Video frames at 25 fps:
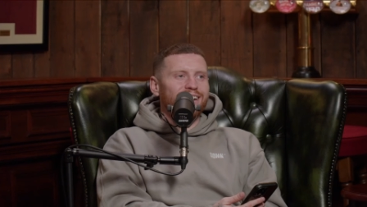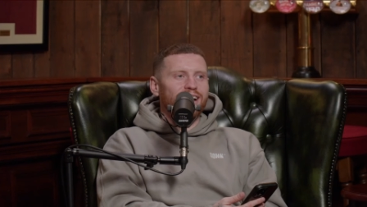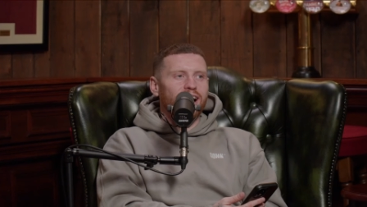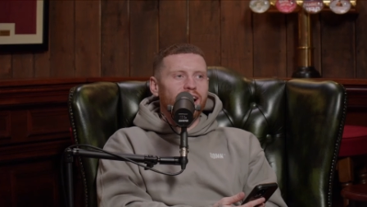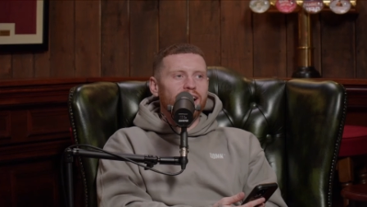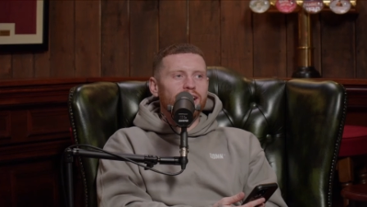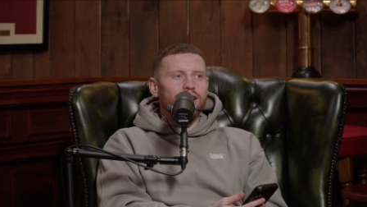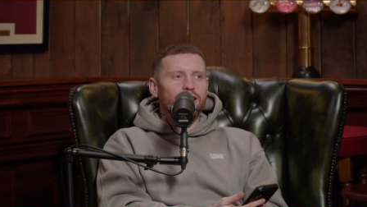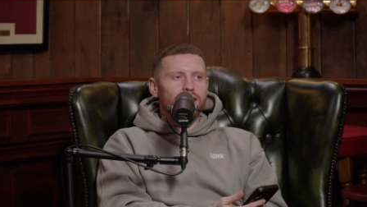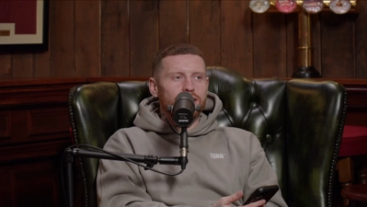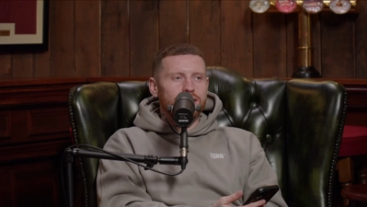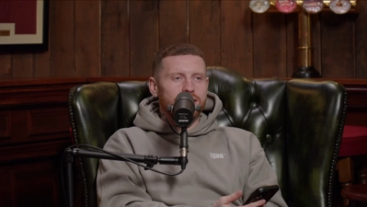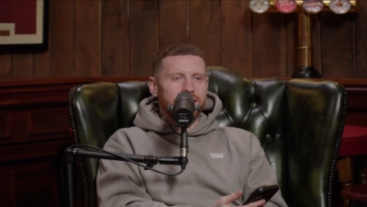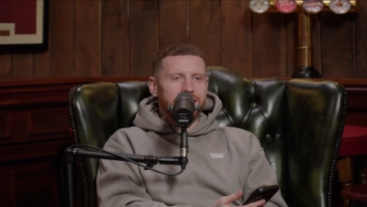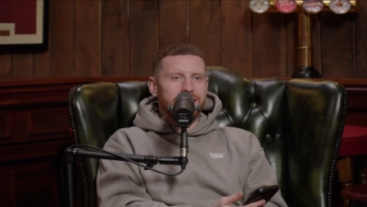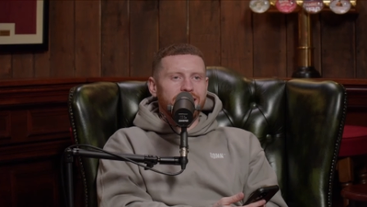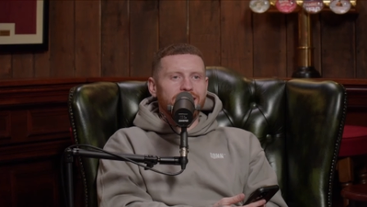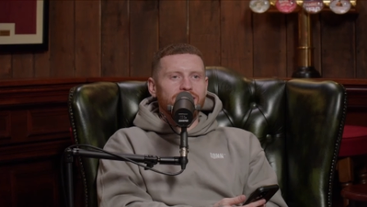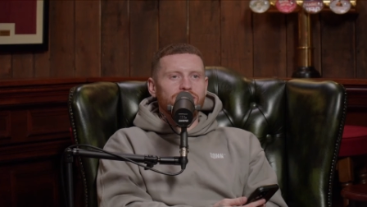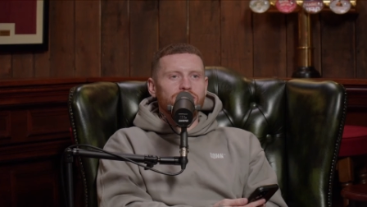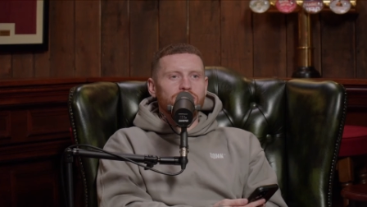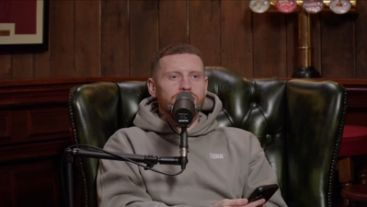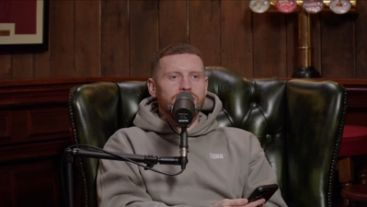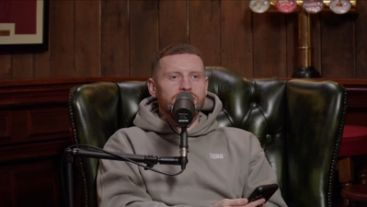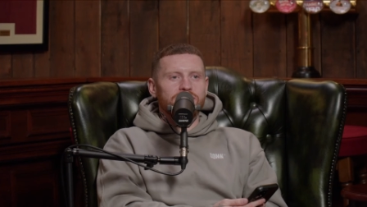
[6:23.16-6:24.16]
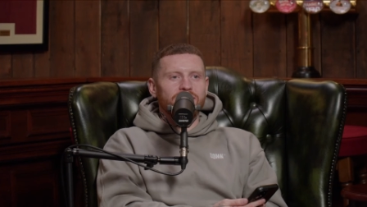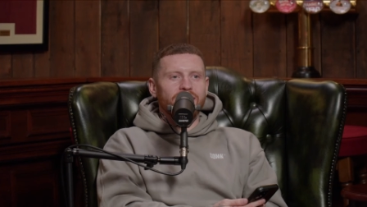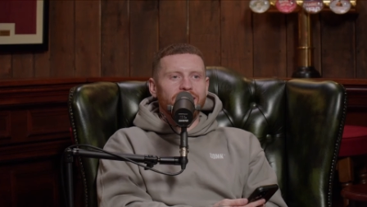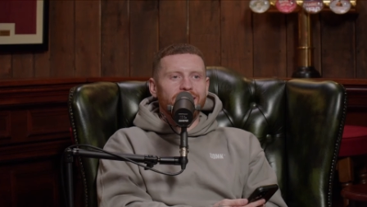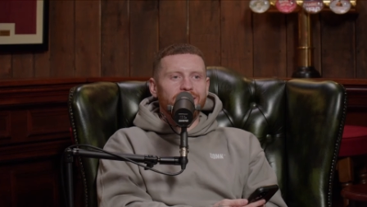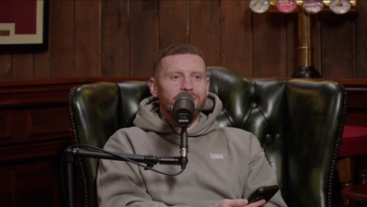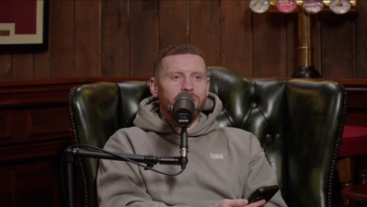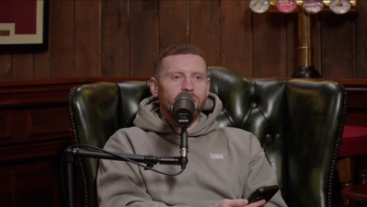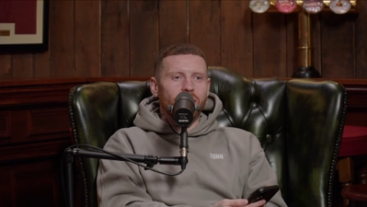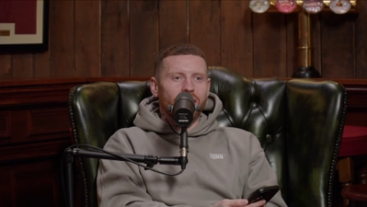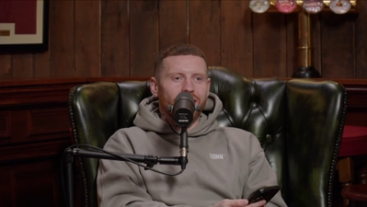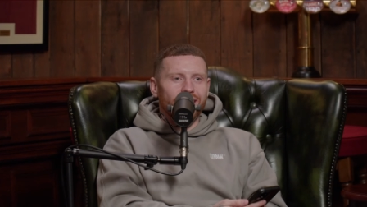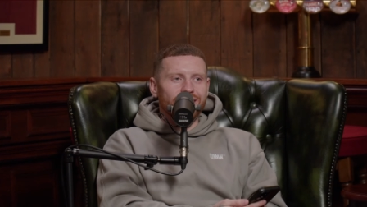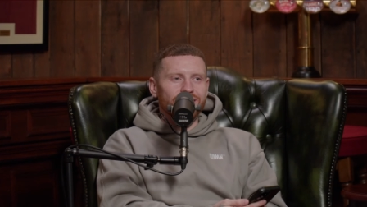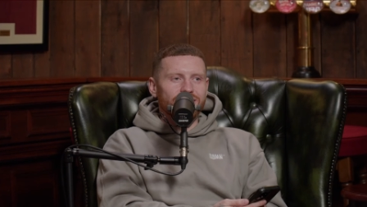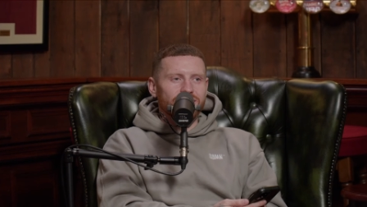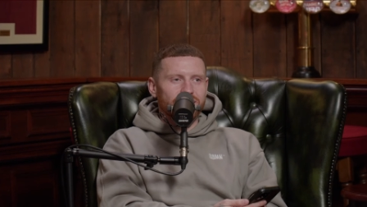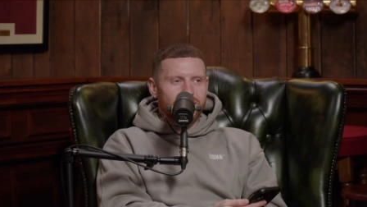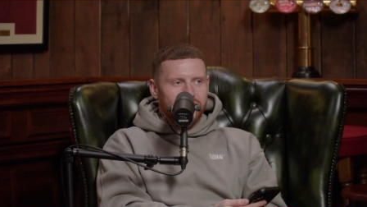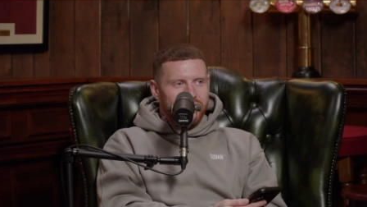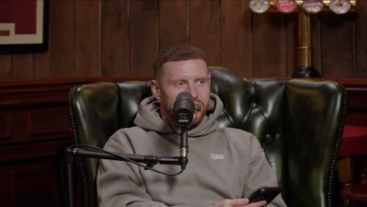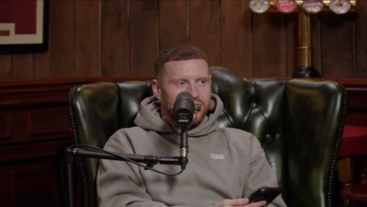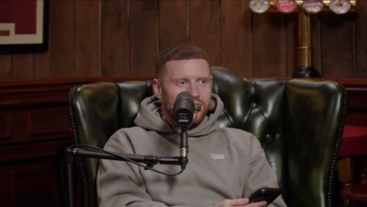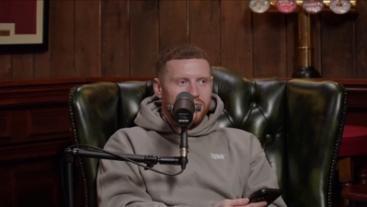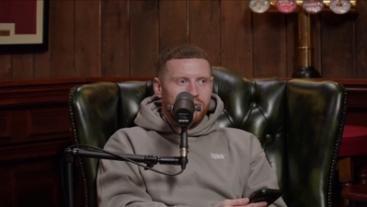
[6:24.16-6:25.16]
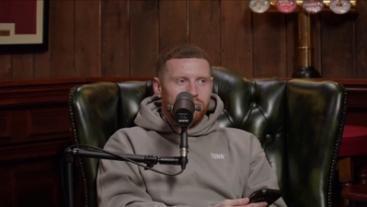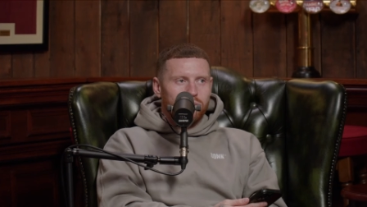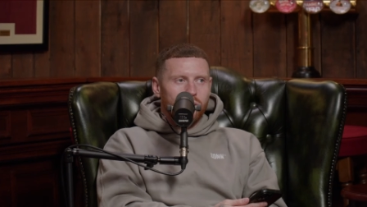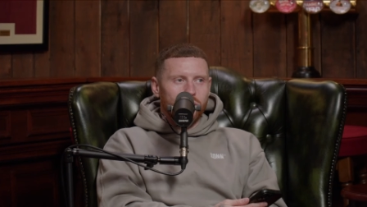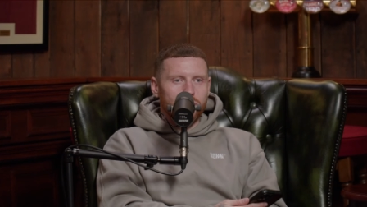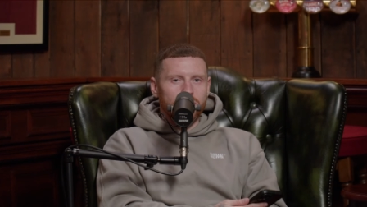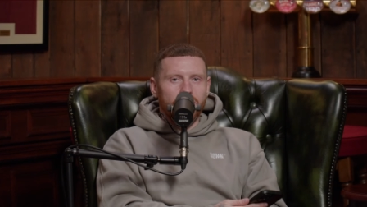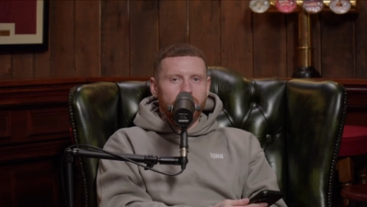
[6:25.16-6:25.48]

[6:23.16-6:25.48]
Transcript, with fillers: there like, did he just sit and watch? Well,